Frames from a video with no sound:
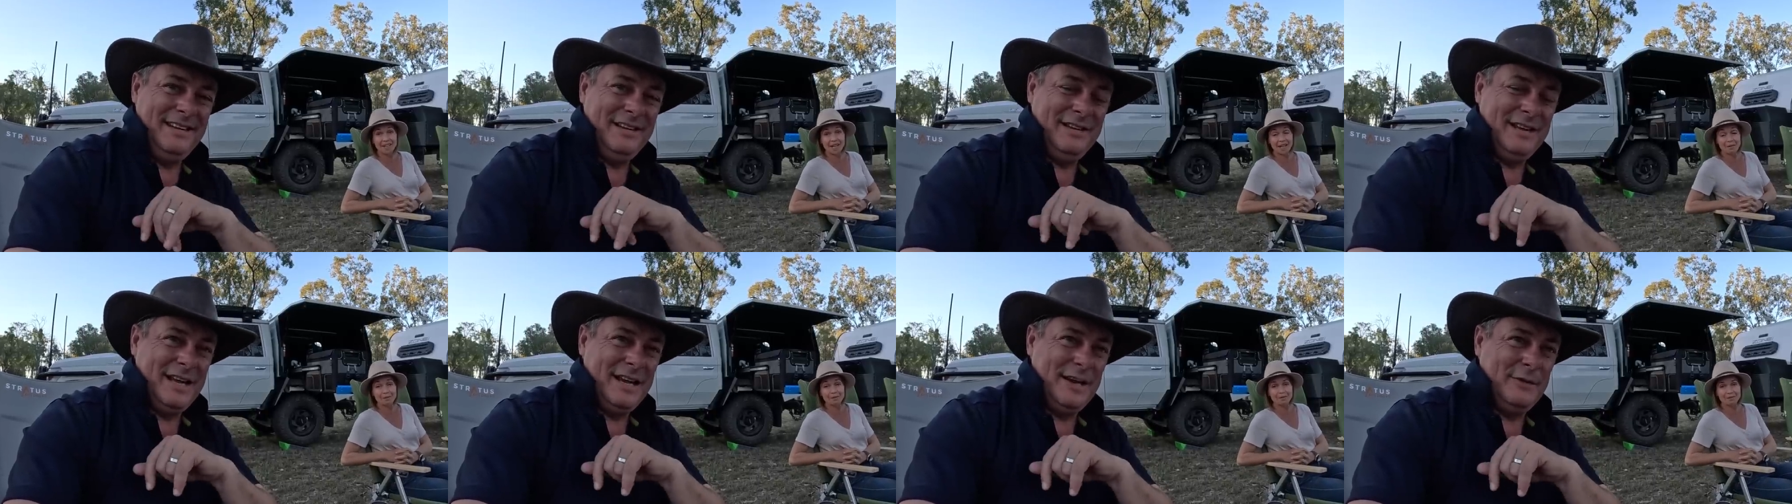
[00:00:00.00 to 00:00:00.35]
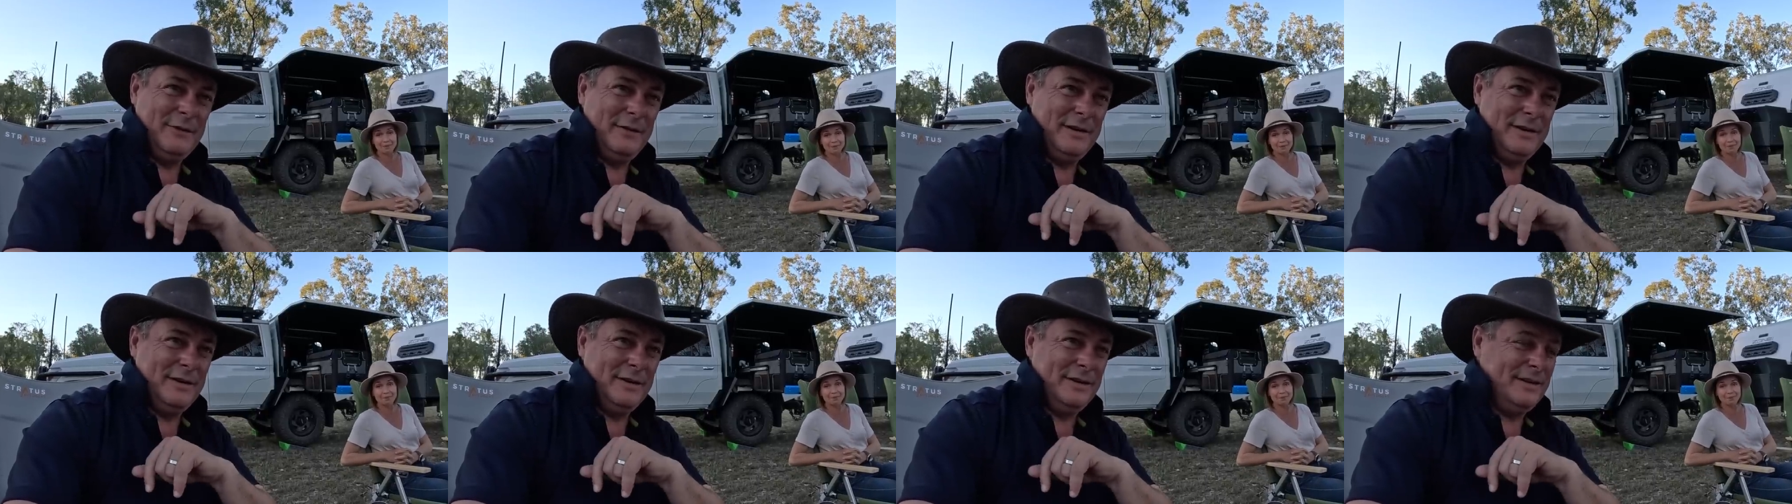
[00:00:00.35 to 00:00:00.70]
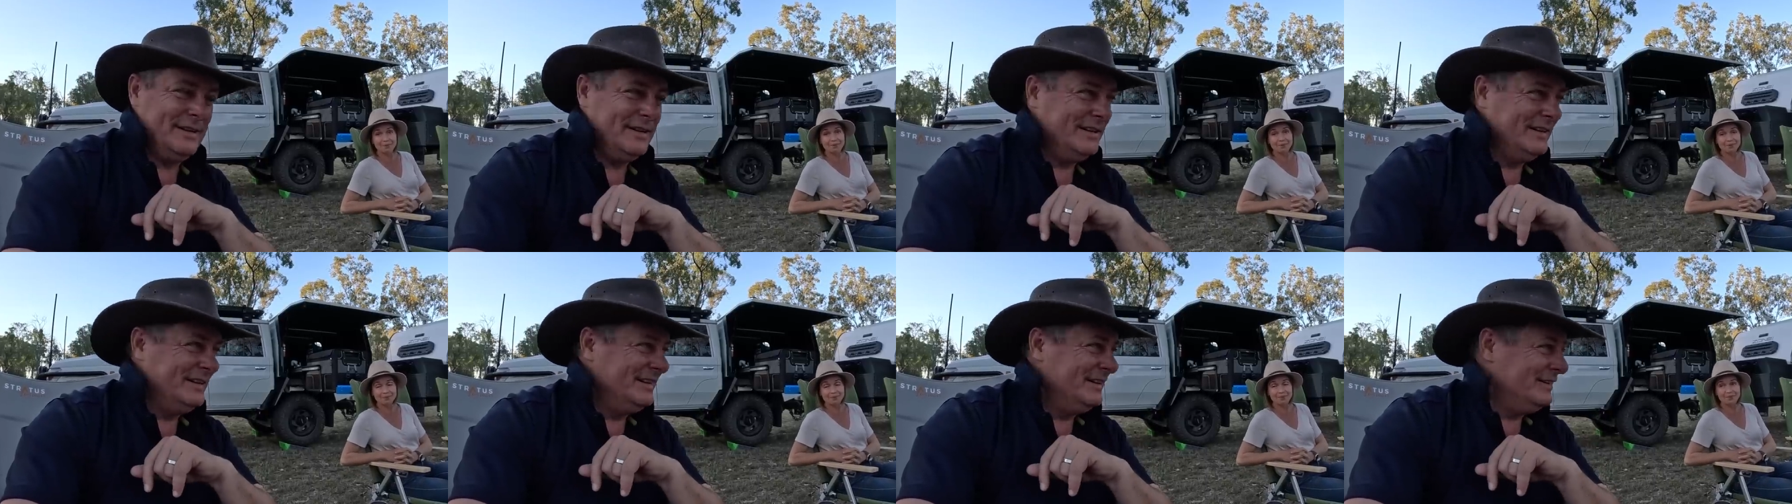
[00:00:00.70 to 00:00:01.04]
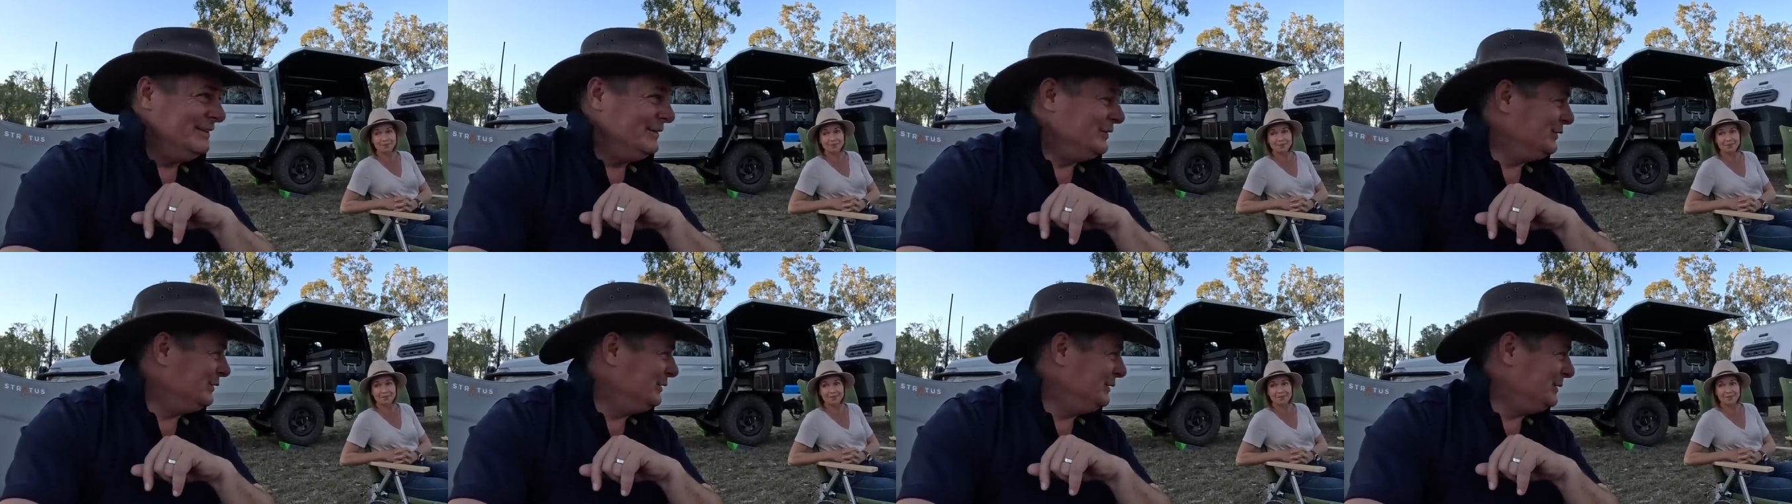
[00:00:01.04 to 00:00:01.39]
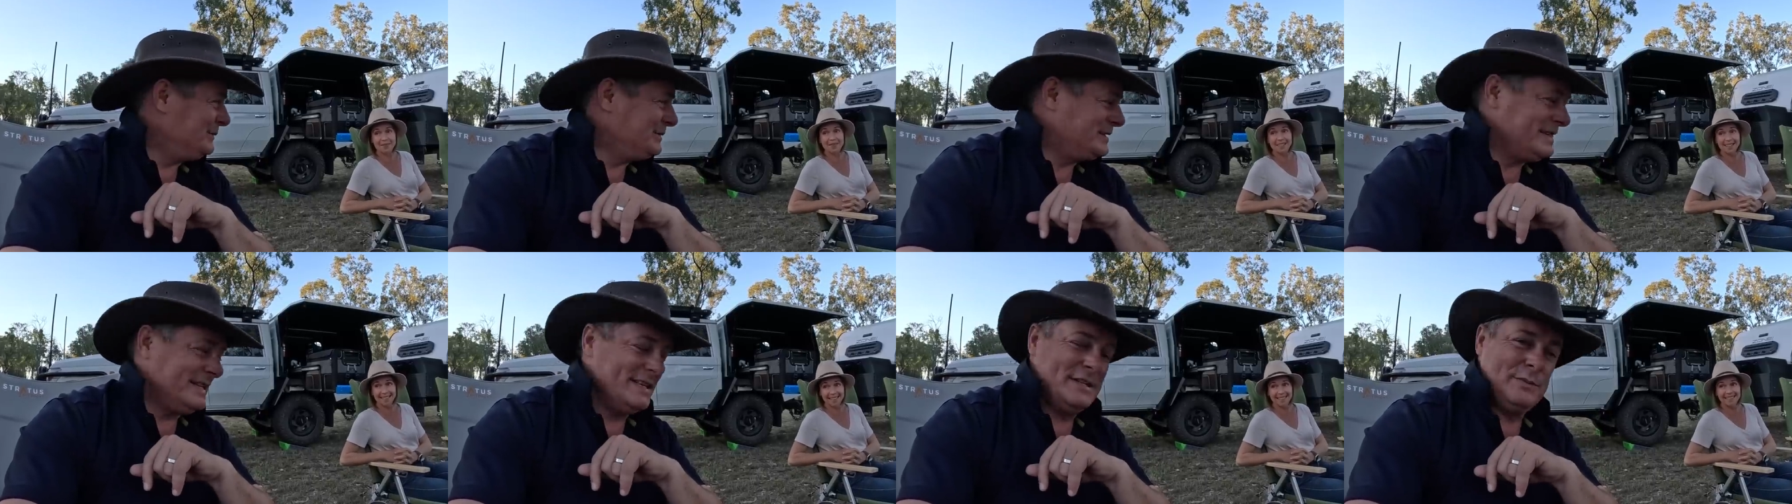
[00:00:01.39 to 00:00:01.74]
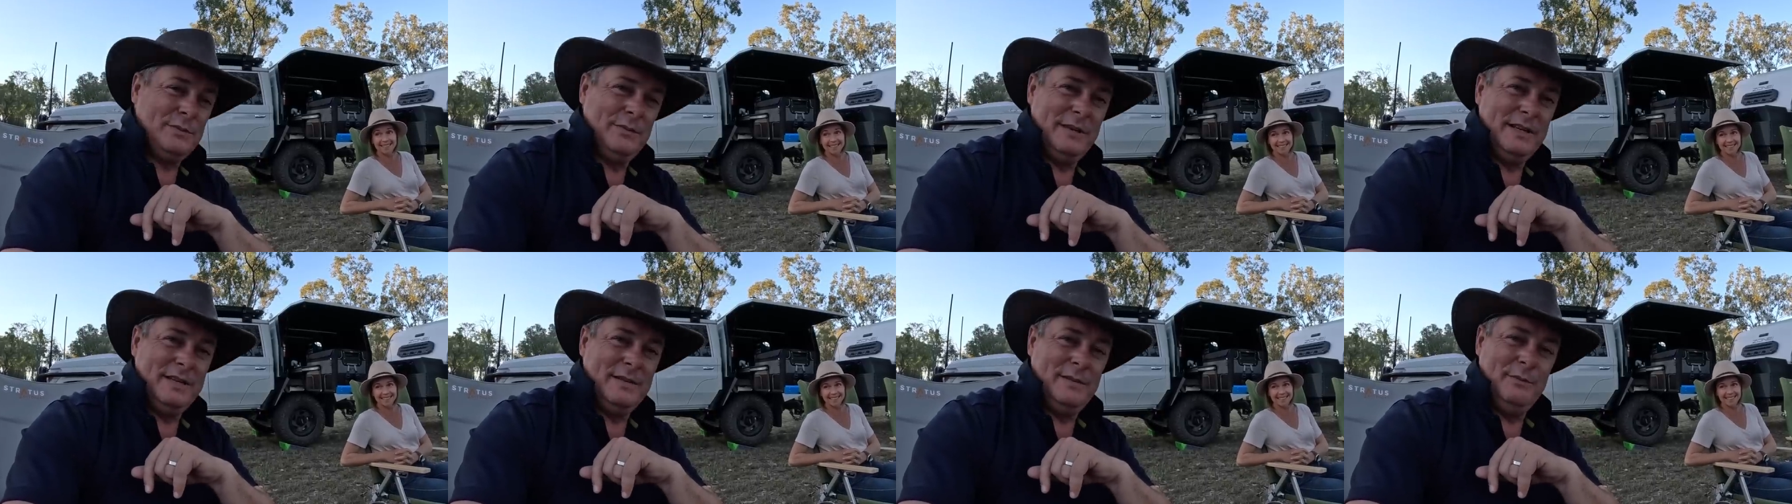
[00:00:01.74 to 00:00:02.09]
You know how we're all
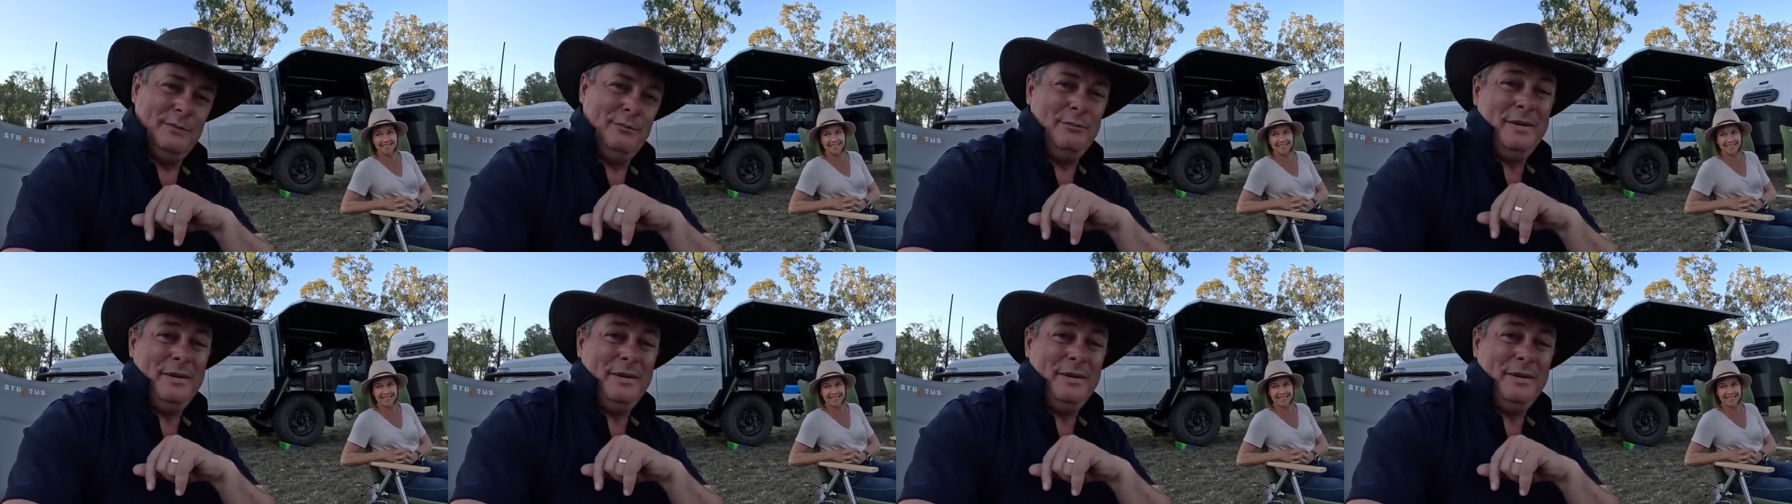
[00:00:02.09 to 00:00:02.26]
obsessed with